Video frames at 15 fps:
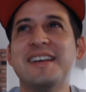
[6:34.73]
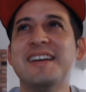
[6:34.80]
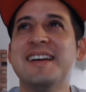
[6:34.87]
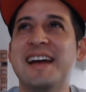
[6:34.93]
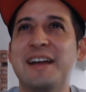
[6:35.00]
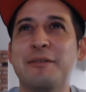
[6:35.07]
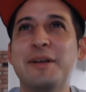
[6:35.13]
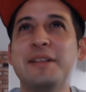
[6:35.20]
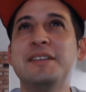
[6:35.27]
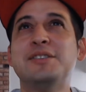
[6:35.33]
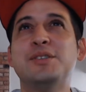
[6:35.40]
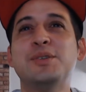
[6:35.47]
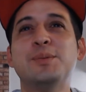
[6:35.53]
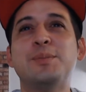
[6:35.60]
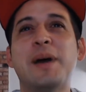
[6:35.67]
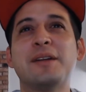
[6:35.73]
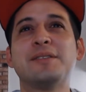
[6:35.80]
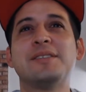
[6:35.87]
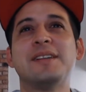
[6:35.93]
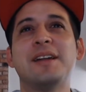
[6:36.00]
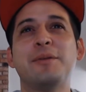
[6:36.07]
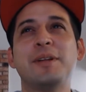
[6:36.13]
I read these two
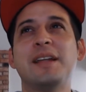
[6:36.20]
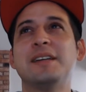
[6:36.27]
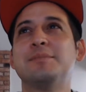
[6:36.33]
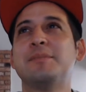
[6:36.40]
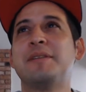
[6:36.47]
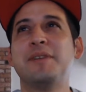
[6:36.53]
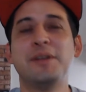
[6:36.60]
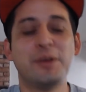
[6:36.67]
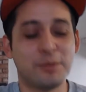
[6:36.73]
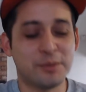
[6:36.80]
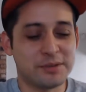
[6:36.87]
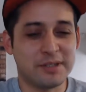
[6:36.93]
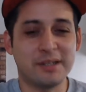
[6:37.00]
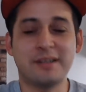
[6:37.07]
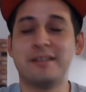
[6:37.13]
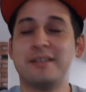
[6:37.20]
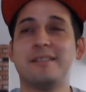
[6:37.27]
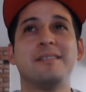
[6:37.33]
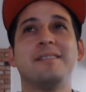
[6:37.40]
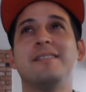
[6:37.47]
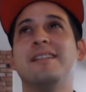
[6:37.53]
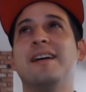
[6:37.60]
panels and I realized my video was like
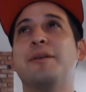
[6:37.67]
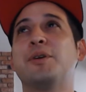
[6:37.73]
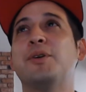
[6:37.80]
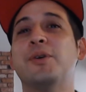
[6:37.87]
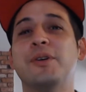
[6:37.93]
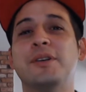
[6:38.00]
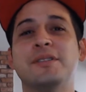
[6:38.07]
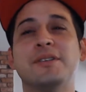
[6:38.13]
not recording.